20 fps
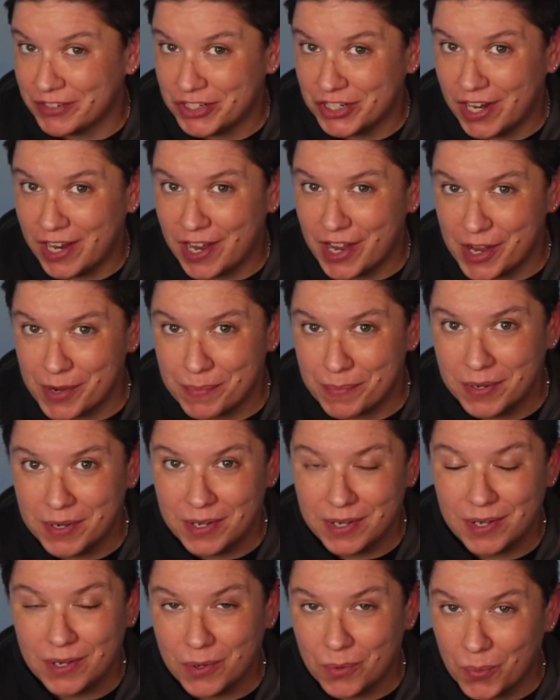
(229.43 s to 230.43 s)
a job
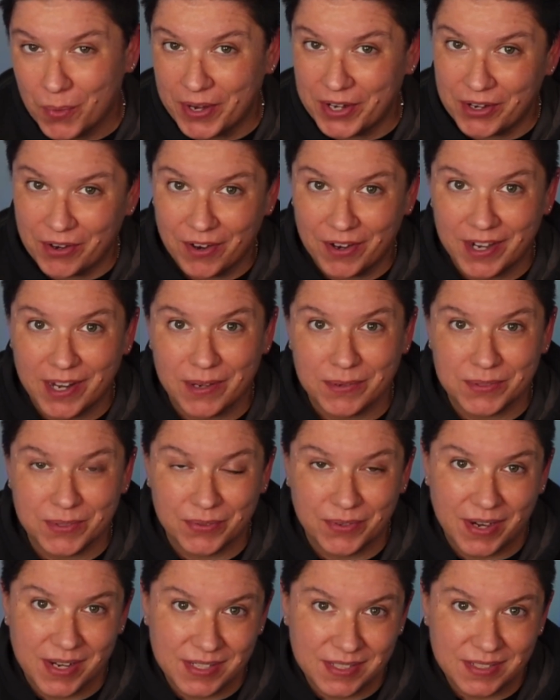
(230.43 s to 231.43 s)
when you're on house
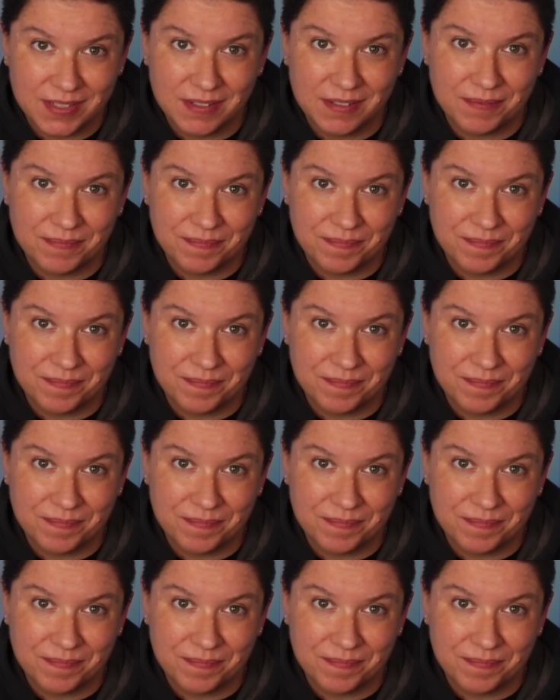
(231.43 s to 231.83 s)
arrest.